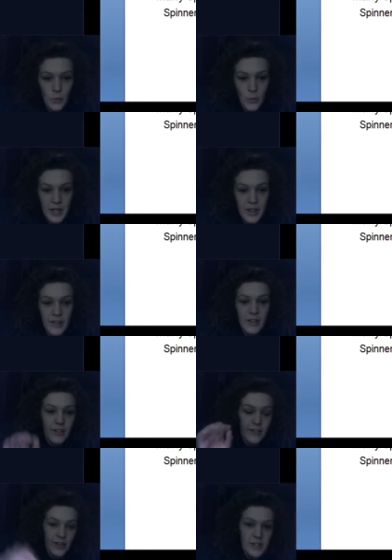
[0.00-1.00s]
with
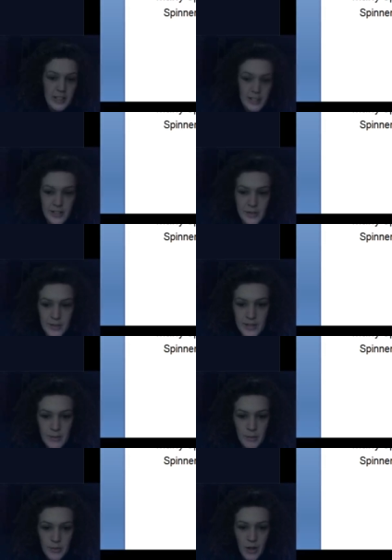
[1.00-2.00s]
the first chelicerates
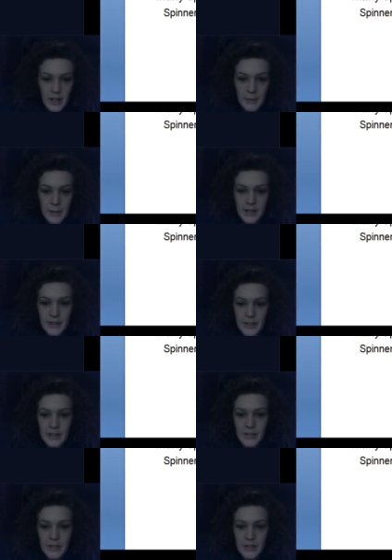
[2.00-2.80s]
that we were talking about,